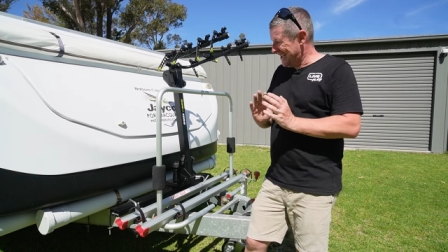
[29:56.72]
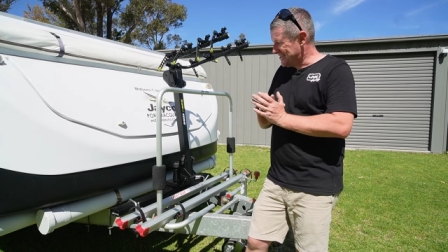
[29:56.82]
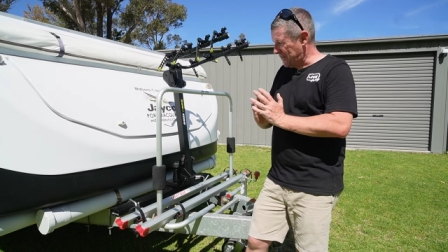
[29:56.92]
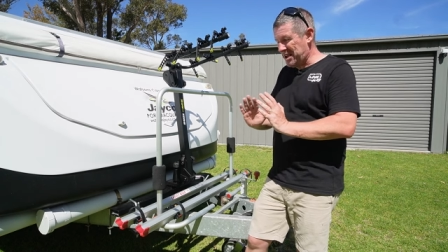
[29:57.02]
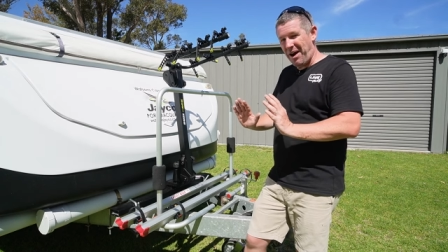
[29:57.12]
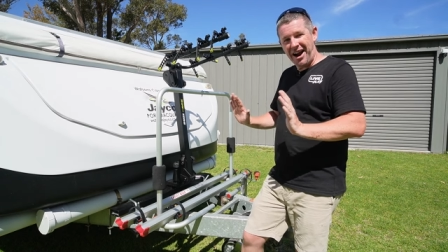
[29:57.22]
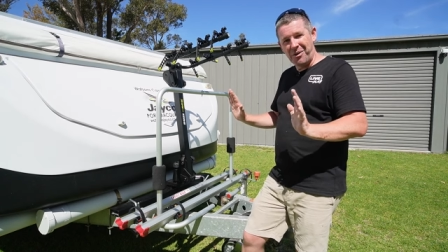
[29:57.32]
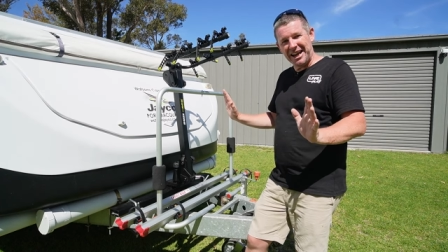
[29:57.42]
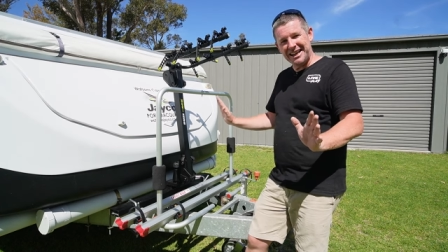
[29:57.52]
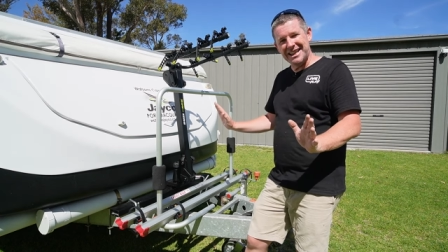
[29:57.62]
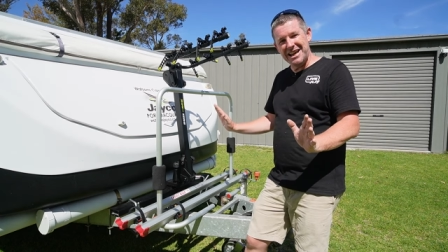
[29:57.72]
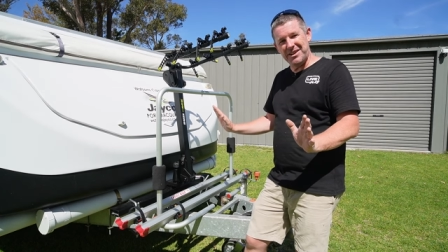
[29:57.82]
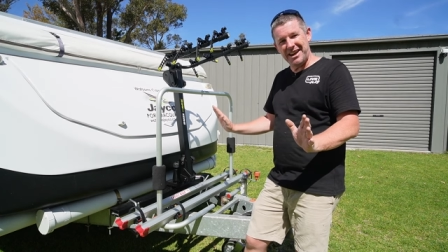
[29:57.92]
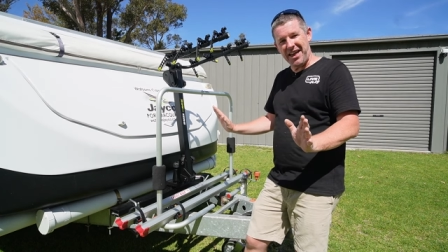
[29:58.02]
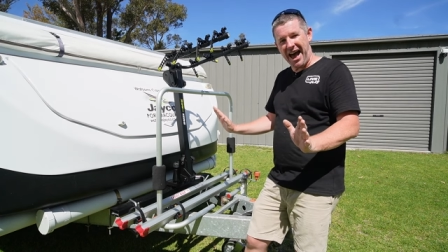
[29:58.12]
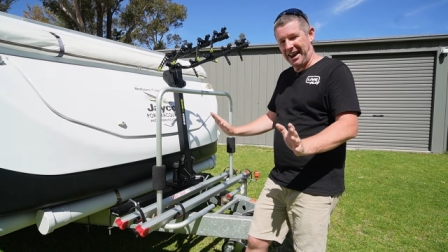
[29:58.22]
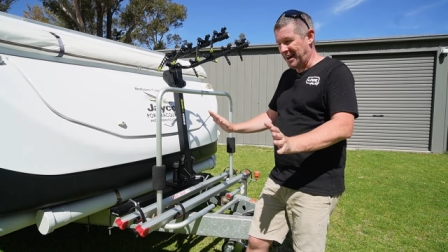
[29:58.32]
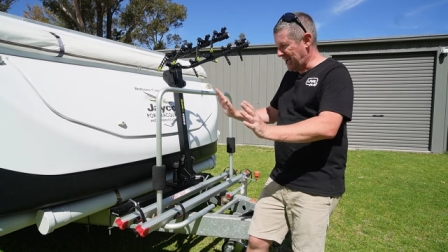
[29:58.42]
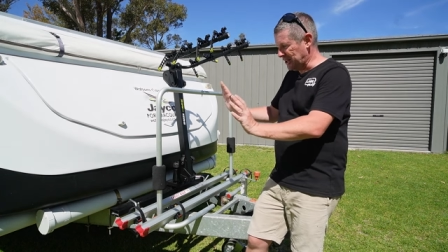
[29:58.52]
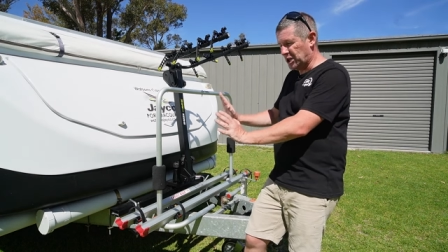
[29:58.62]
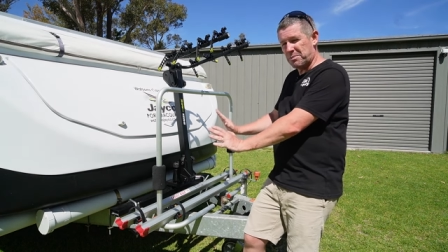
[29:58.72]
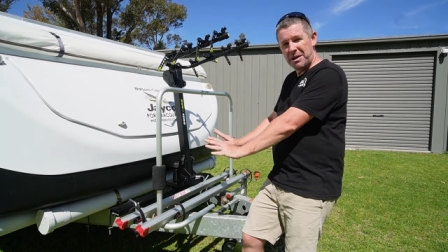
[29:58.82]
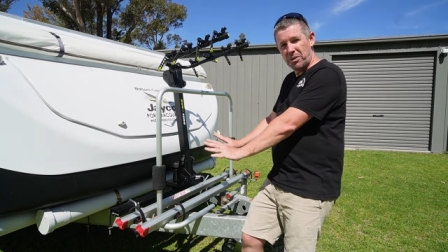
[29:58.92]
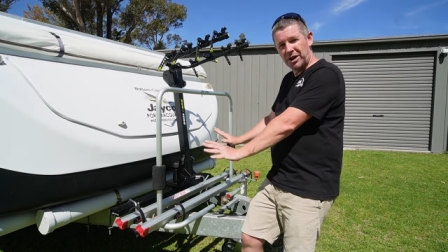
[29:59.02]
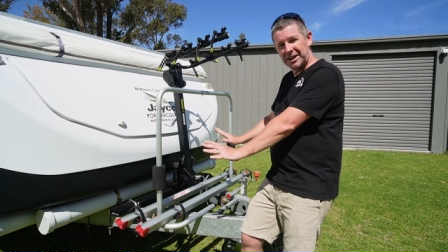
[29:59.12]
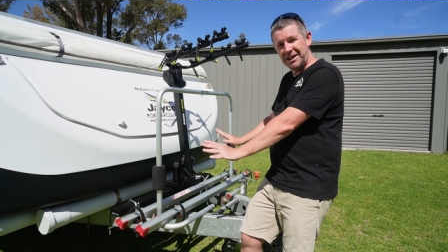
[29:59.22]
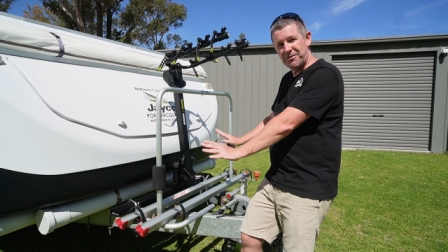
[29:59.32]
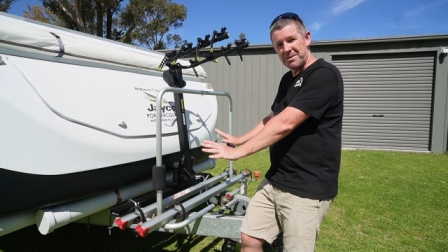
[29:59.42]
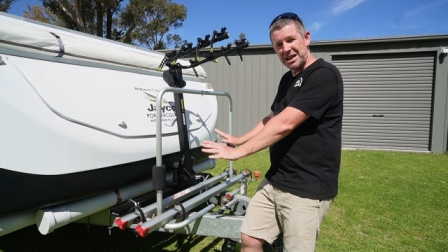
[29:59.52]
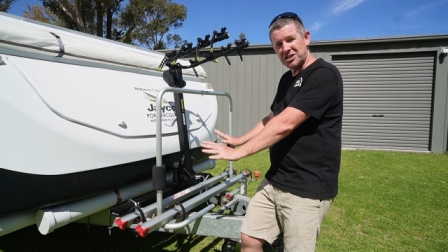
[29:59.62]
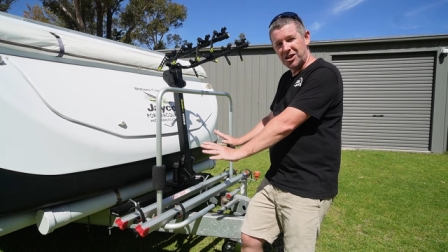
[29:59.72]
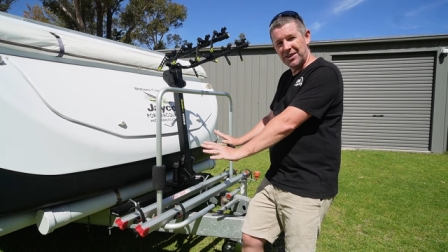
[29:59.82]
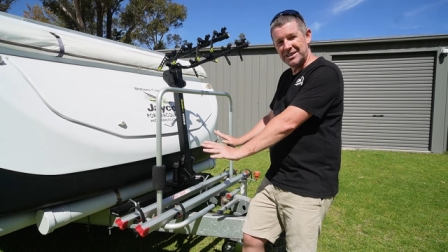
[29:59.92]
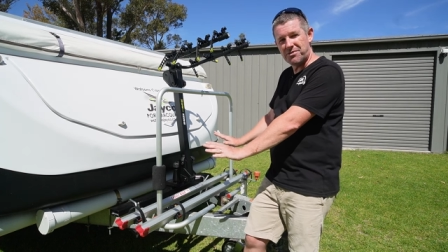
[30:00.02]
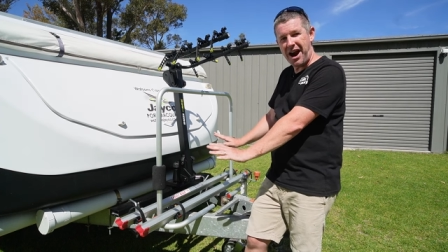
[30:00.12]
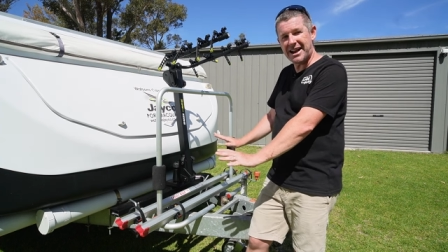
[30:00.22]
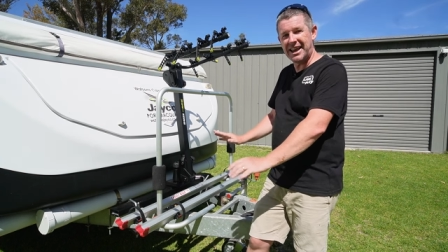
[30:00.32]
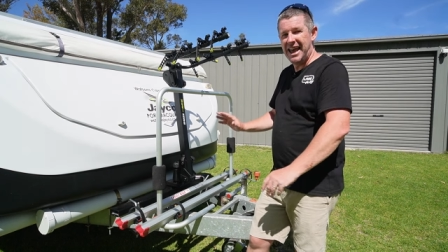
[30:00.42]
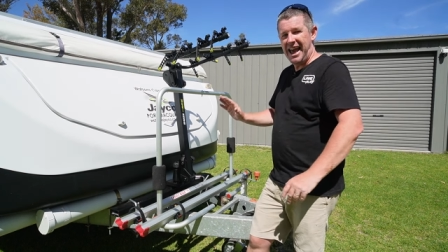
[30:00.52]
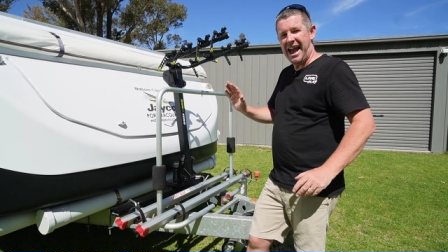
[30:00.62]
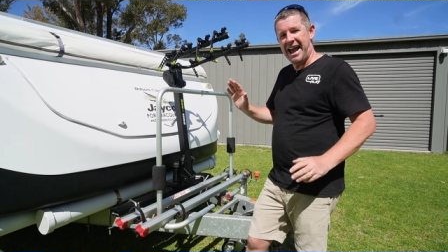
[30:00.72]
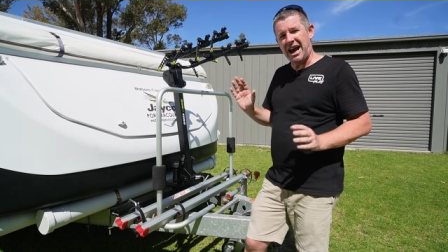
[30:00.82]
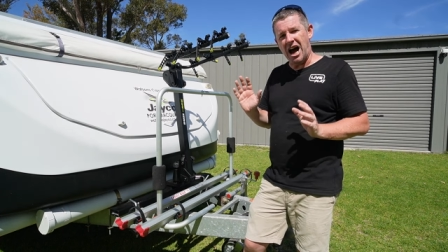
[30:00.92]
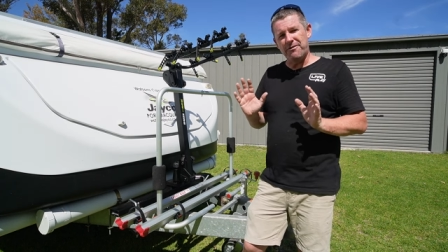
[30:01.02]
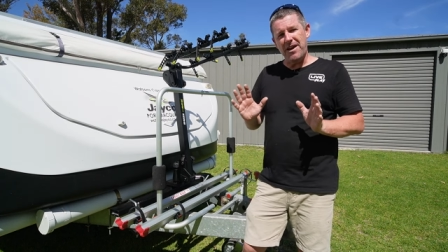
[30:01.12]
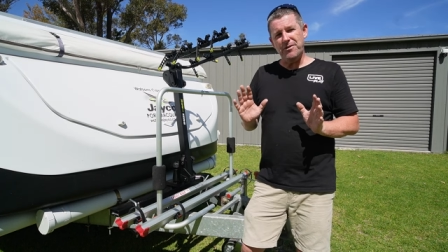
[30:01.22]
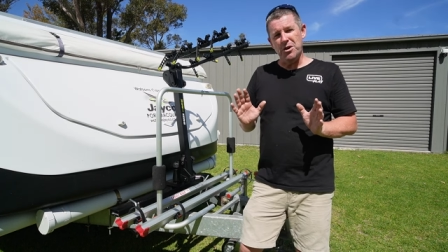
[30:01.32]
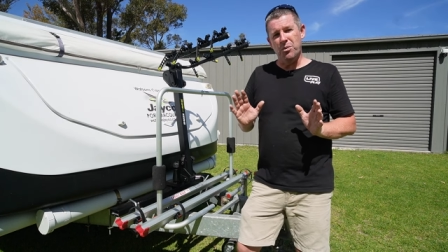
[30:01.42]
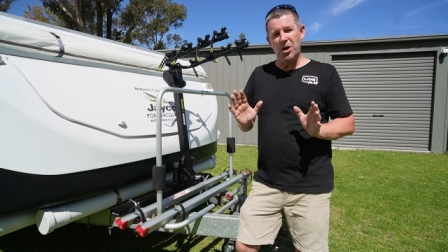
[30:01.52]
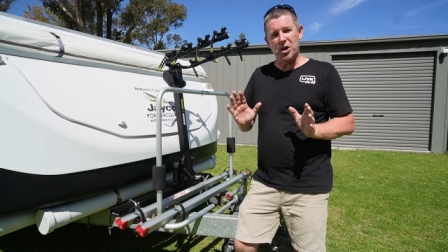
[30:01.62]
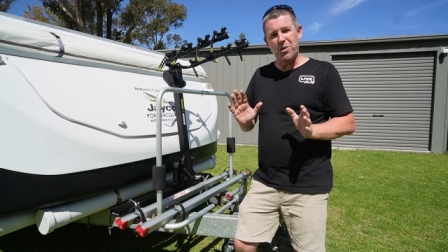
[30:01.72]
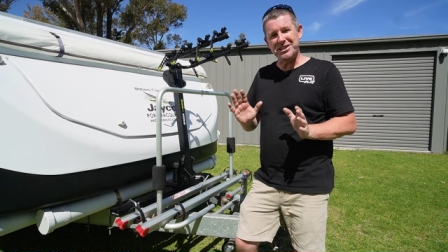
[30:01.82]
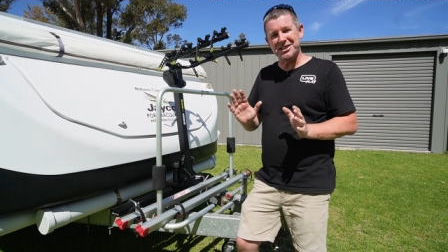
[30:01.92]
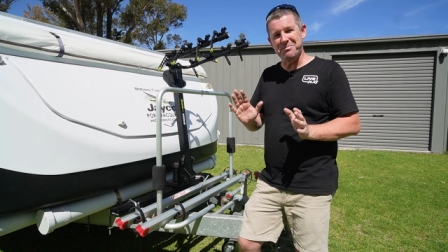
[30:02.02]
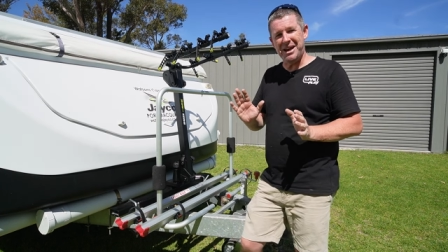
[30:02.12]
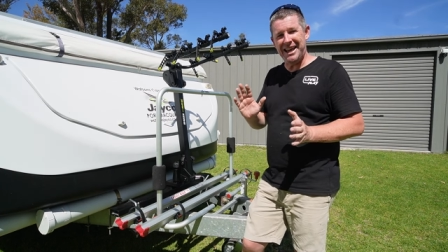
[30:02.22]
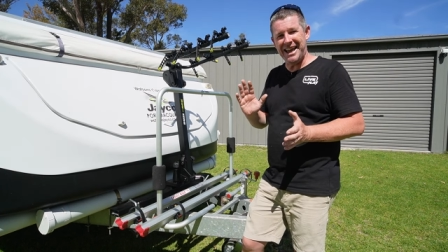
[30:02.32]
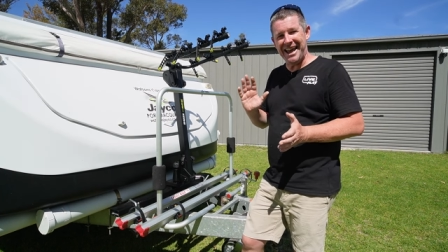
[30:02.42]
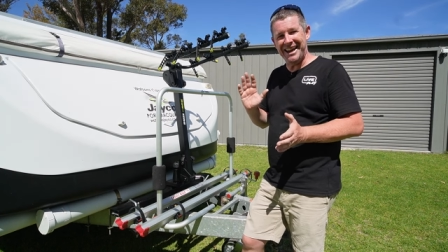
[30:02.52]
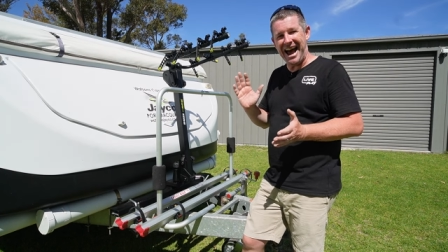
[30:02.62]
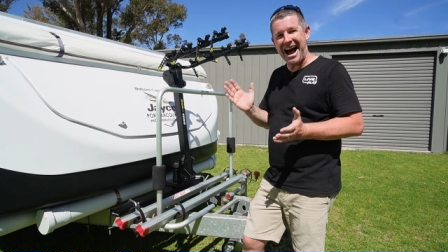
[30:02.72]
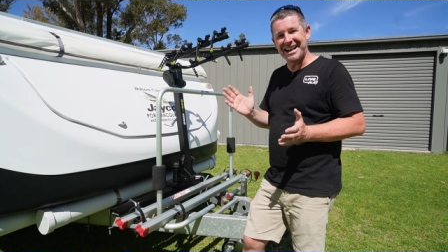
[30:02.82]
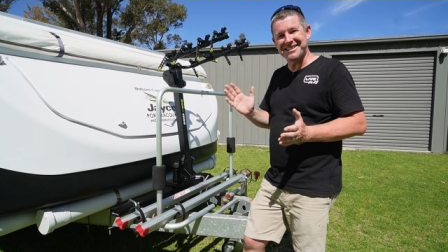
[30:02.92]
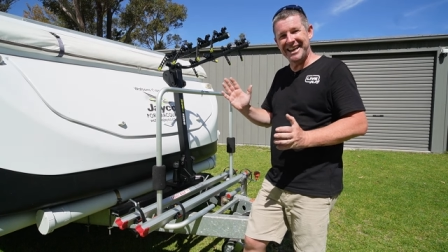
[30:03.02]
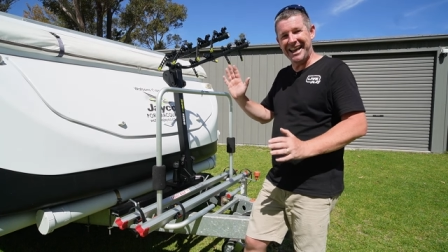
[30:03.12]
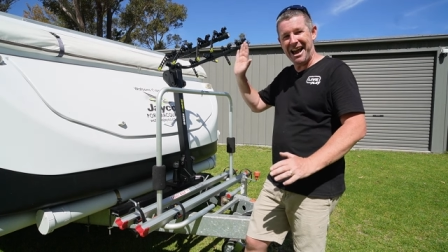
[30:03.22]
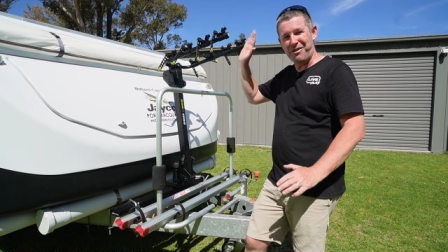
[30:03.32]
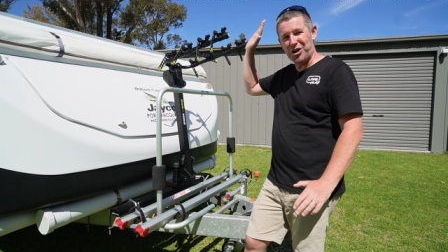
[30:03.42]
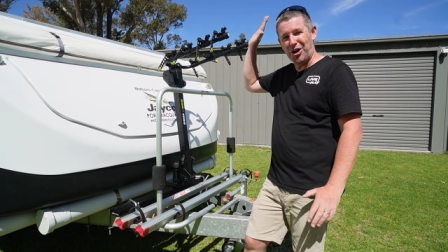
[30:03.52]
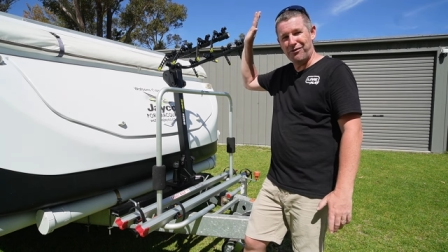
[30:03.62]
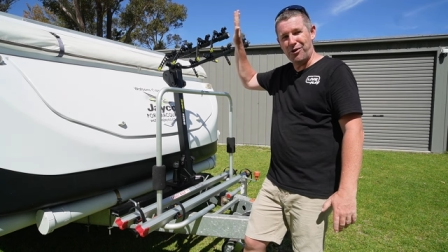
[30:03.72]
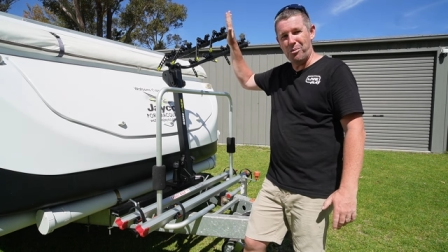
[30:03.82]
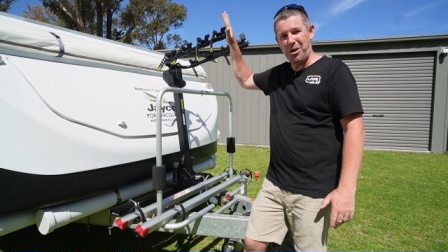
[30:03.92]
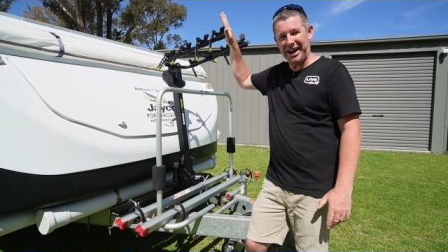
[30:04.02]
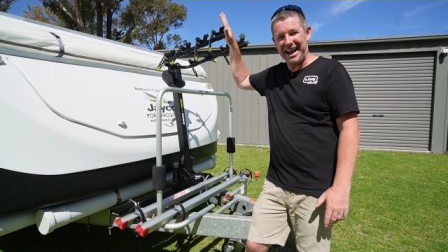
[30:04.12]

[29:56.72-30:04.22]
So anyway, I'm gonna leave it at that. A lot of people wanted information on this rack, and a fair few were questioning me and asking, have I got a 4x